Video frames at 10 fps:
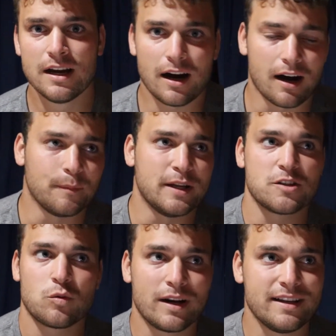in
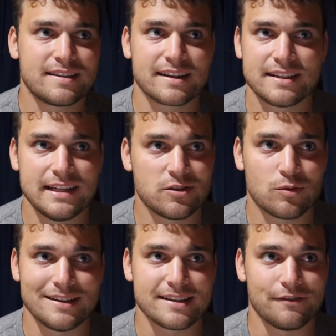2016,
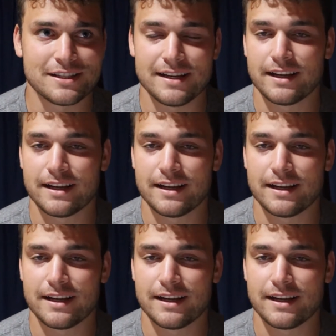2017,